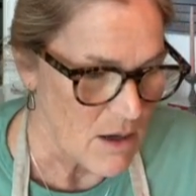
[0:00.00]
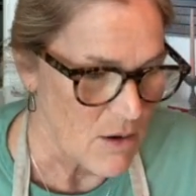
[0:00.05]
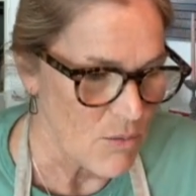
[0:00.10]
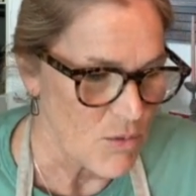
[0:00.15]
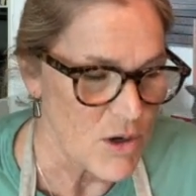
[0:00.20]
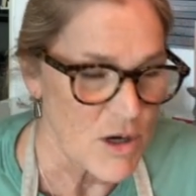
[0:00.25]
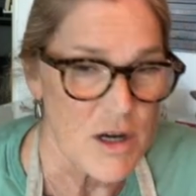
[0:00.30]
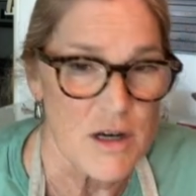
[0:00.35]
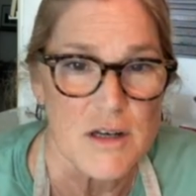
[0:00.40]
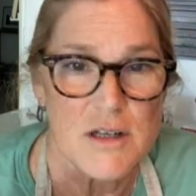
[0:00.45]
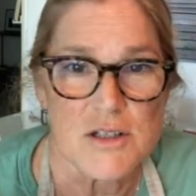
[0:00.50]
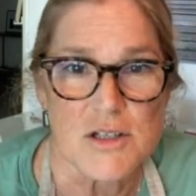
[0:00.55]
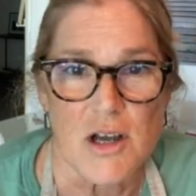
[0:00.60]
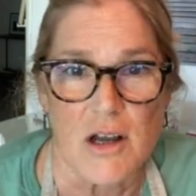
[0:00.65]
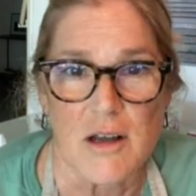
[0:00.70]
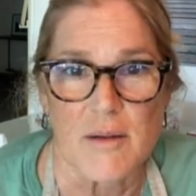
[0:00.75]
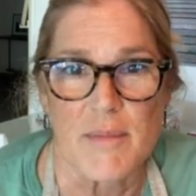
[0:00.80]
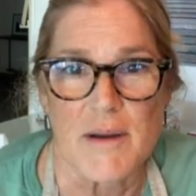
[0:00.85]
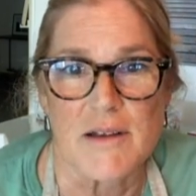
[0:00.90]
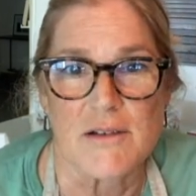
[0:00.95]
We're here to
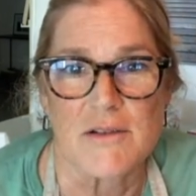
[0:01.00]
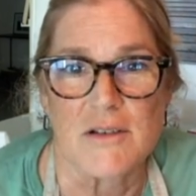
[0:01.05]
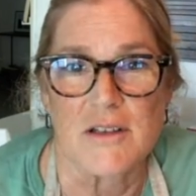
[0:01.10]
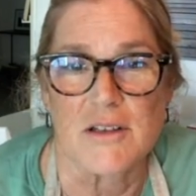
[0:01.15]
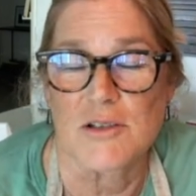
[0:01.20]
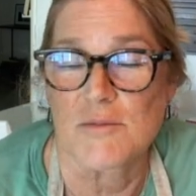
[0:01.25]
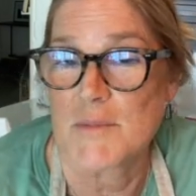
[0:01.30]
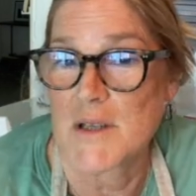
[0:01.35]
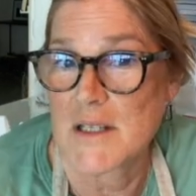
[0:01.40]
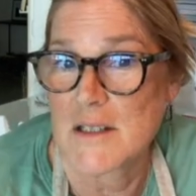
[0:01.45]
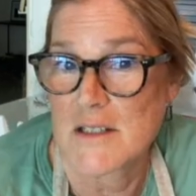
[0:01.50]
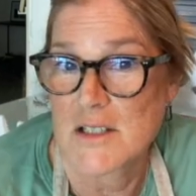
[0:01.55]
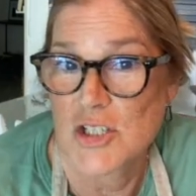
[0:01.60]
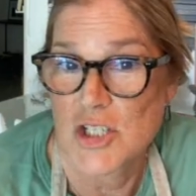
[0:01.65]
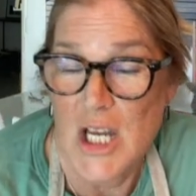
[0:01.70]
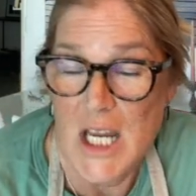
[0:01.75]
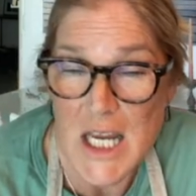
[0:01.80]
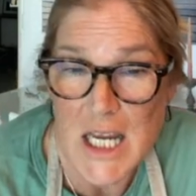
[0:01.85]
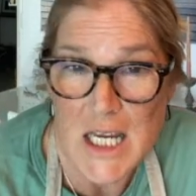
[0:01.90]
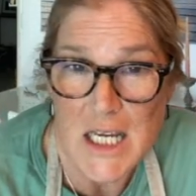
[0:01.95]
talk about a little bit
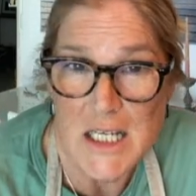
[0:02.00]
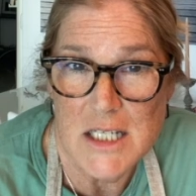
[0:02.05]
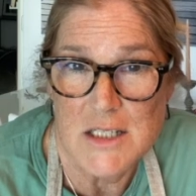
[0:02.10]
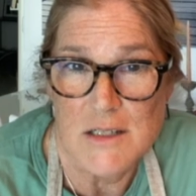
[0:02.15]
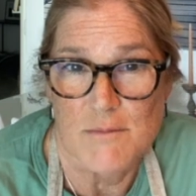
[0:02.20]
change,